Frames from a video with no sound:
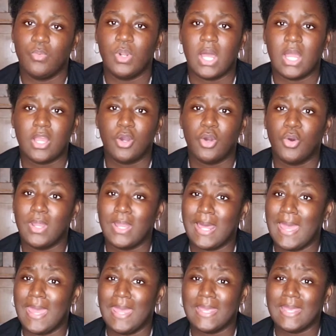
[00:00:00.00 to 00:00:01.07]
when I go
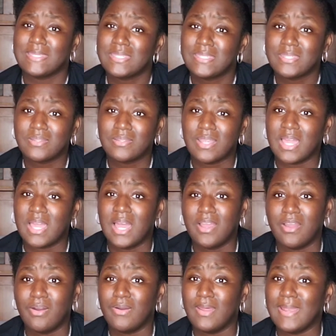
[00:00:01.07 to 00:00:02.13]
and I ask, like
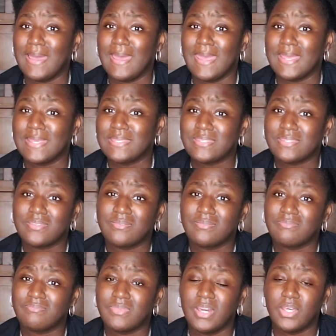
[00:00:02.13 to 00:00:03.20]
I go and I
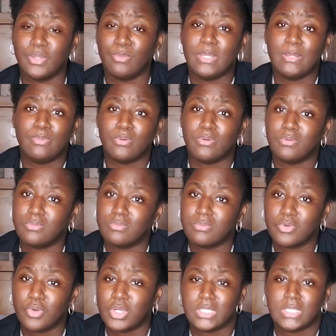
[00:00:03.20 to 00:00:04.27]
ask other people
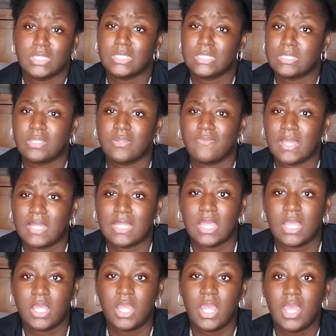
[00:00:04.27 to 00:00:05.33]
questions and stuff like
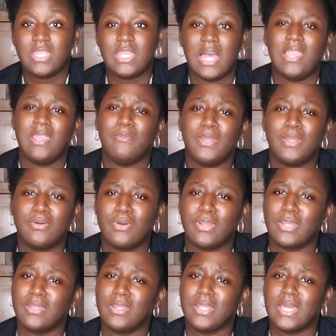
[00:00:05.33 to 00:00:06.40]
that, y'all let me
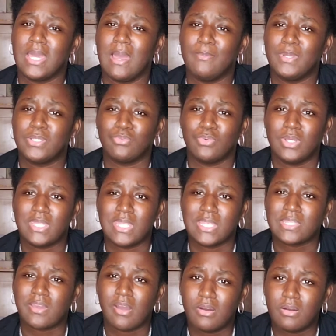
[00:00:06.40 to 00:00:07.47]
know in, in the comments what
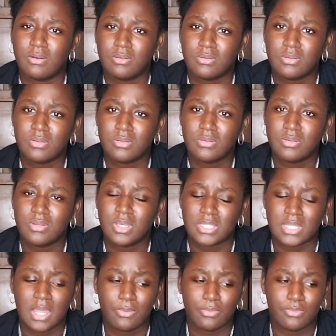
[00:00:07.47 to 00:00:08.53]
that's called,
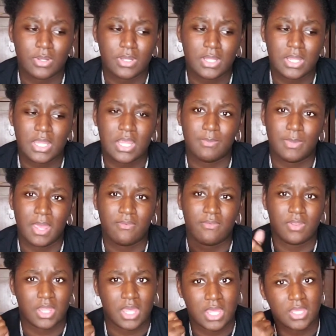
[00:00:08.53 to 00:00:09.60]
cause I really am
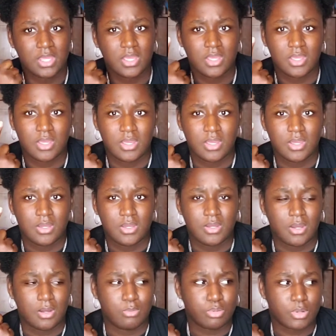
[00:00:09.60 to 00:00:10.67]
having like
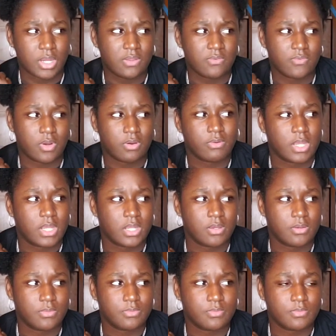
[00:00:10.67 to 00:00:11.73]
a brain fart right
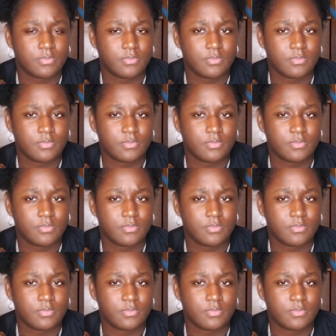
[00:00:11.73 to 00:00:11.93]
now.